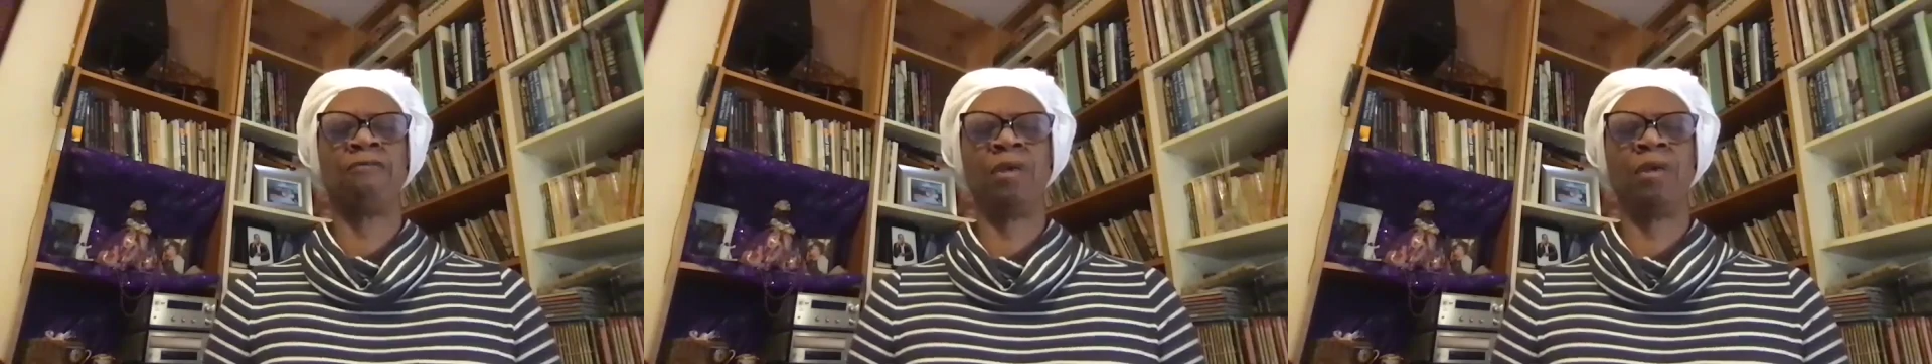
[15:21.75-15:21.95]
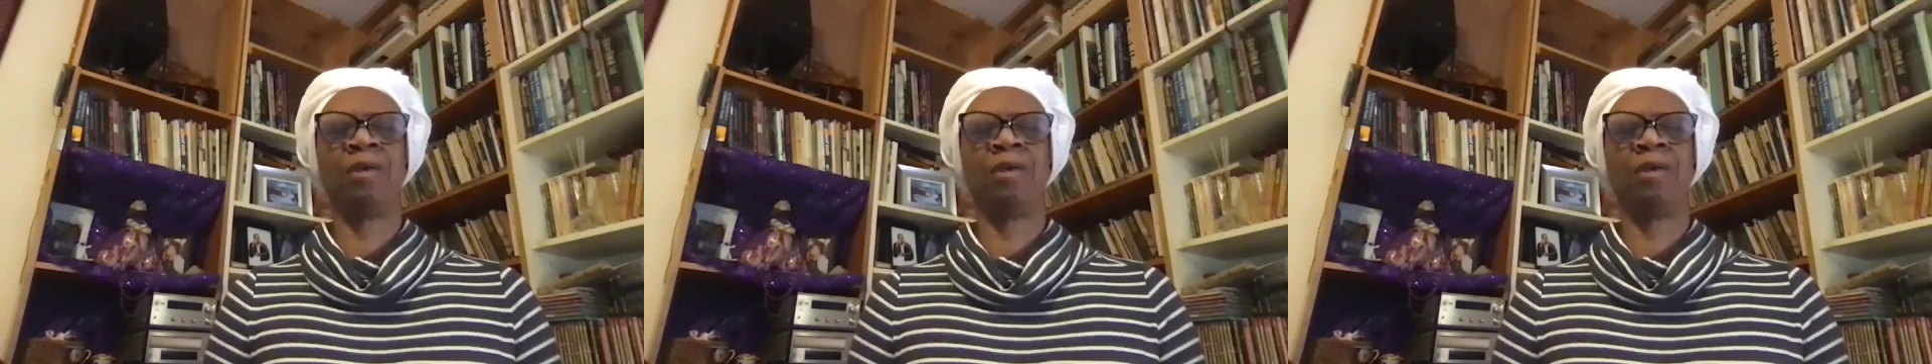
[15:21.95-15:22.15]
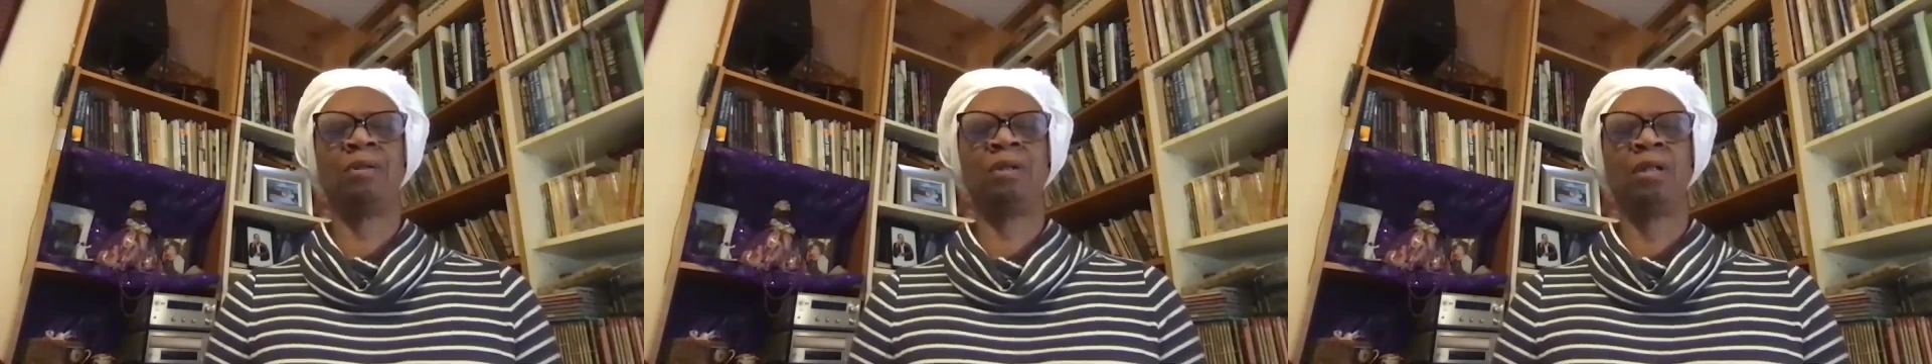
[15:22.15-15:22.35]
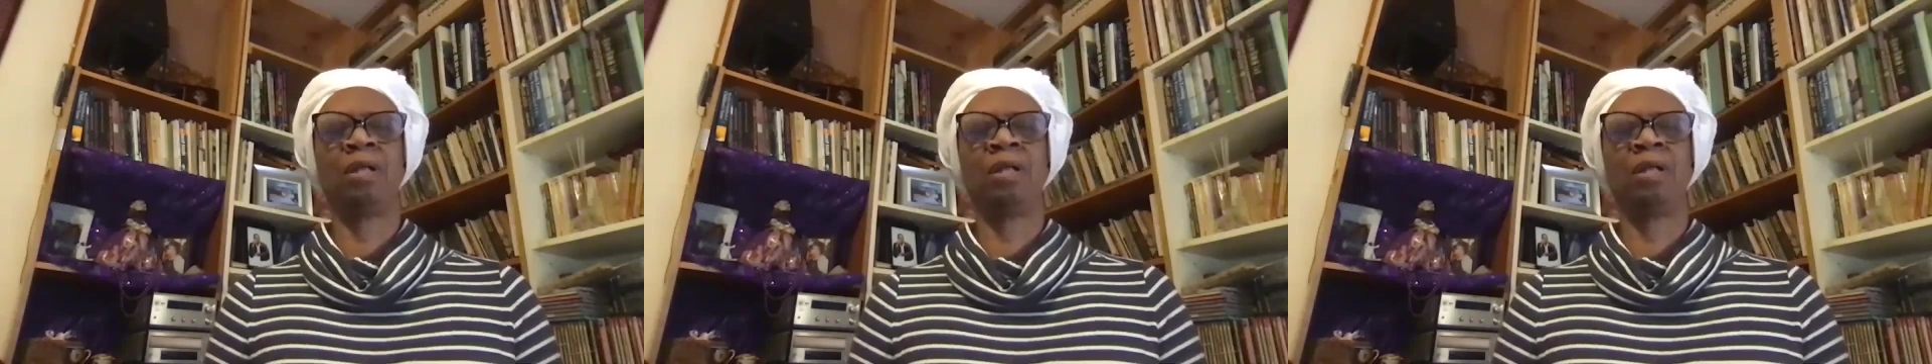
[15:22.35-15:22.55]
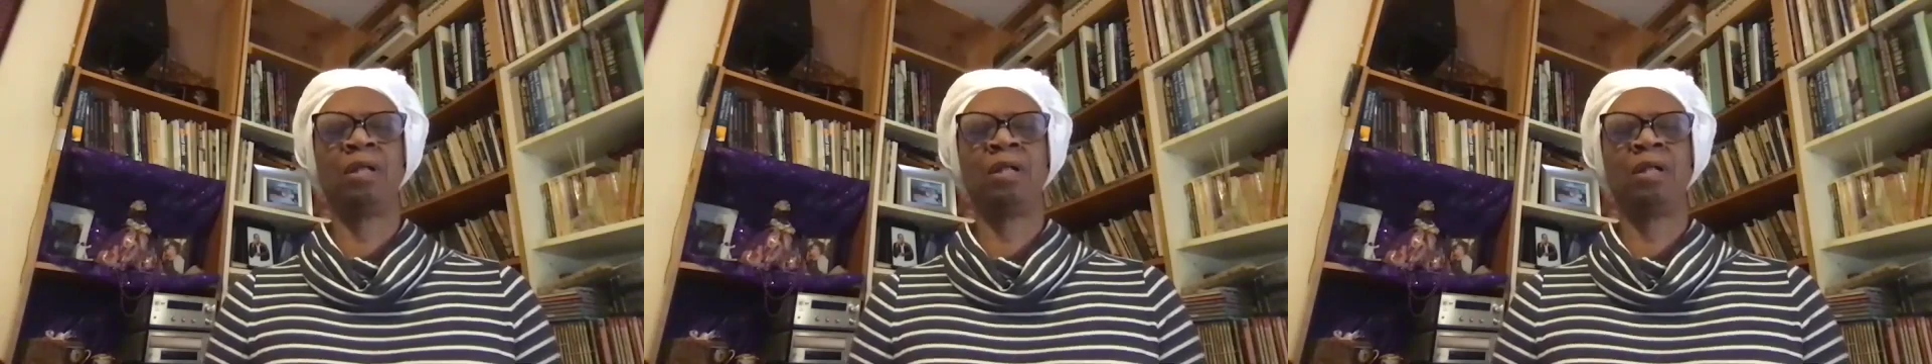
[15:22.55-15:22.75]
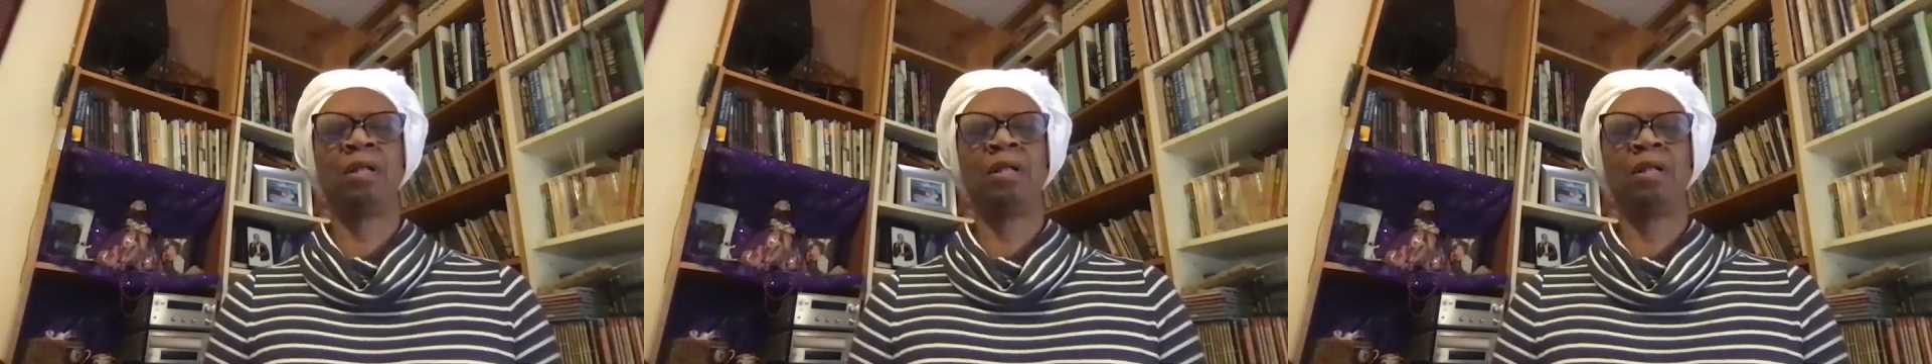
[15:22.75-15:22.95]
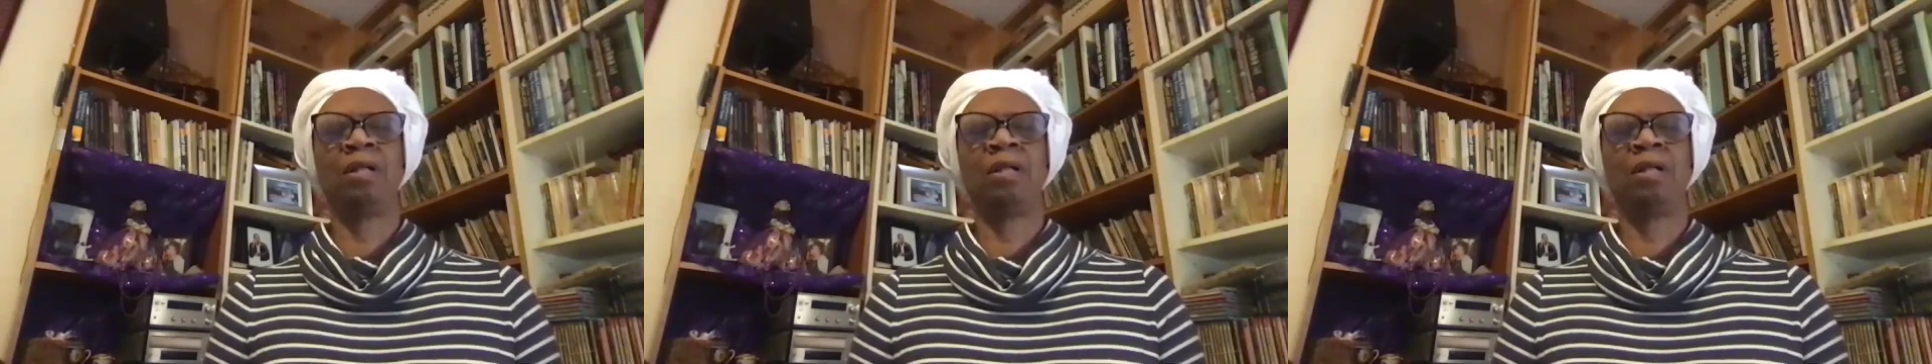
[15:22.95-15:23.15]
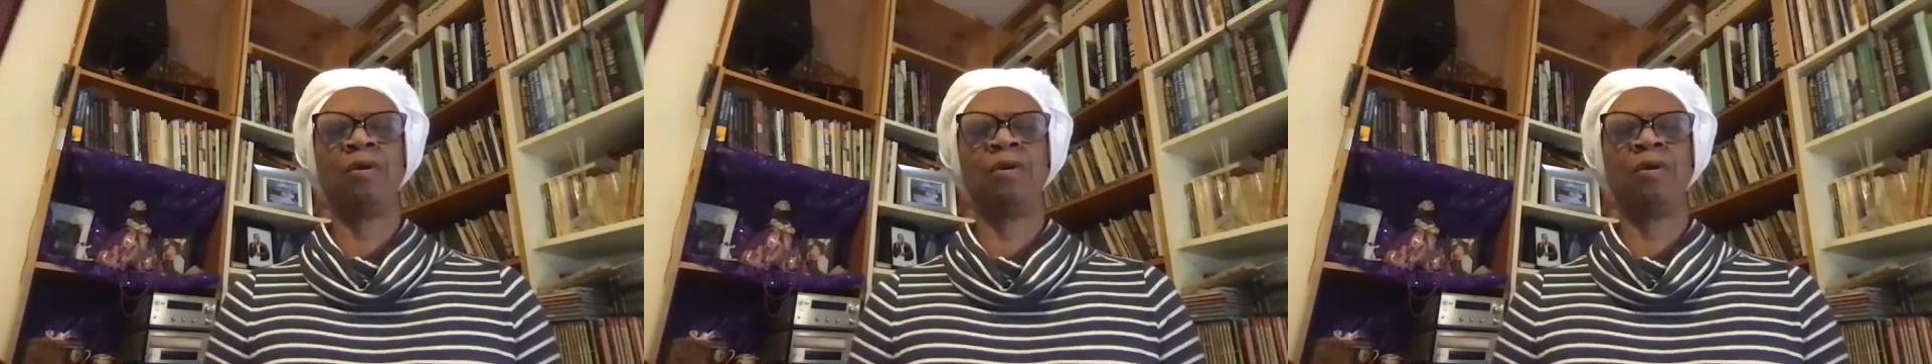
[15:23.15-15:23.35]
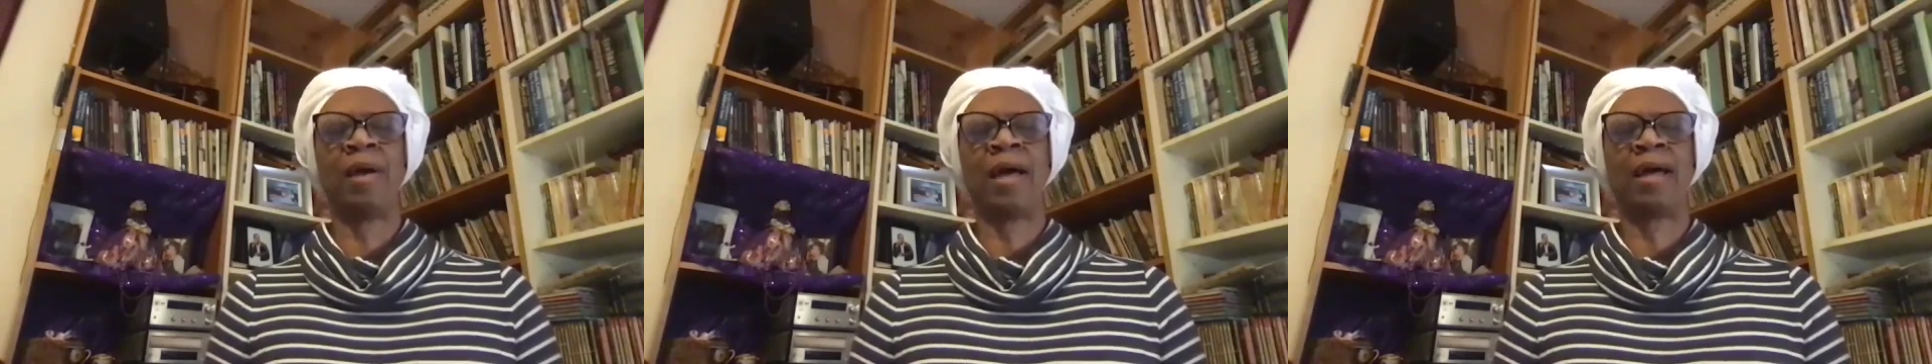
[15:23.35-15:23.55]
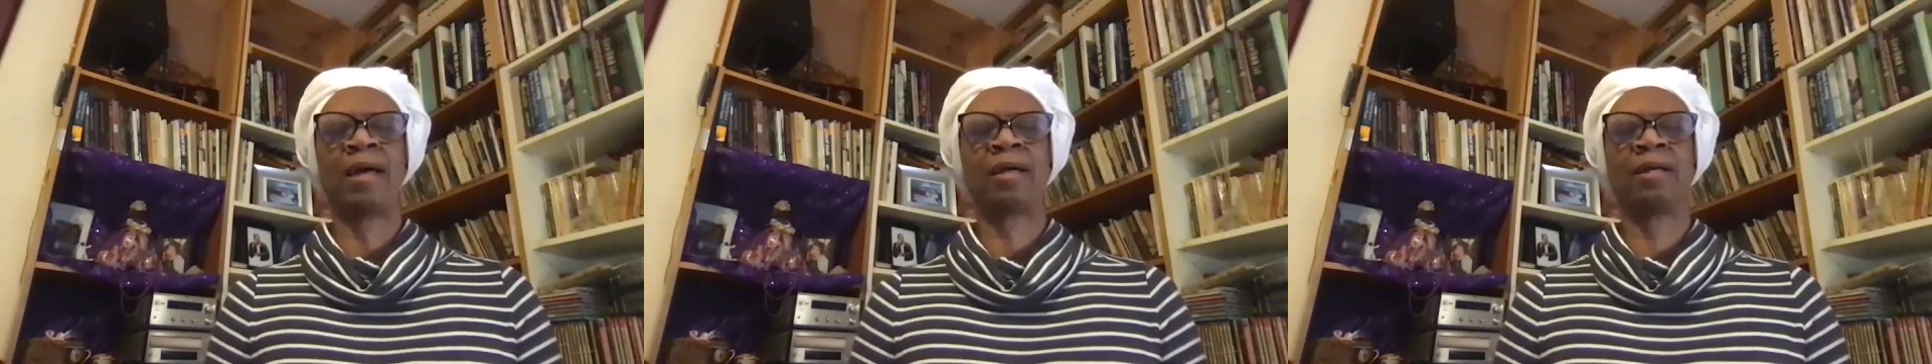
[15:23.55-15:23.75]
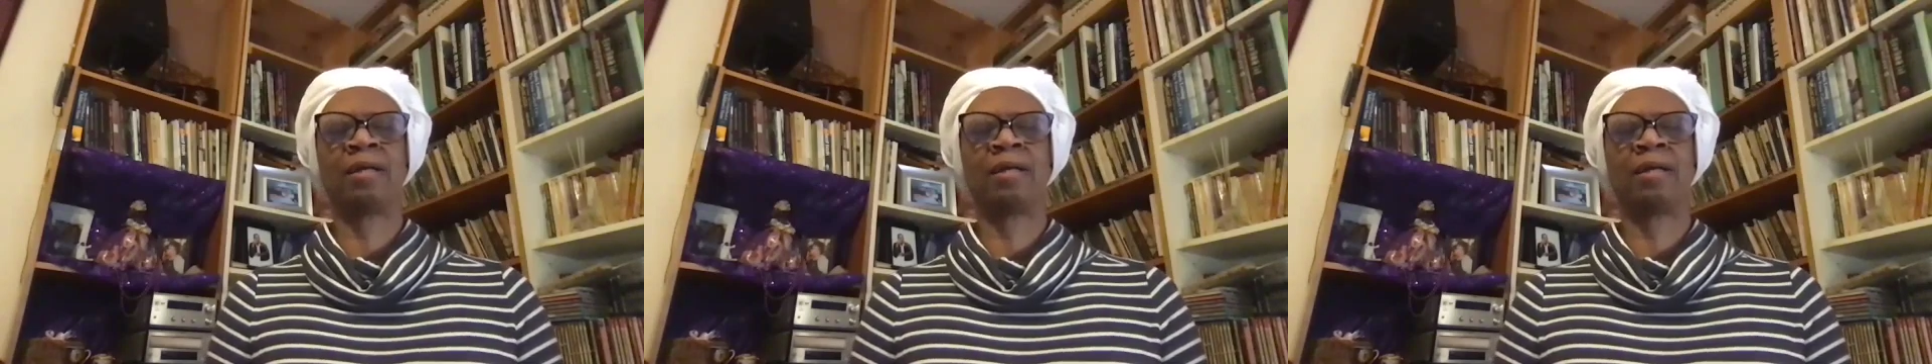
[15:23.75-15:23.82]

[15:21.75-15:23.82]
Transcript: feel your back.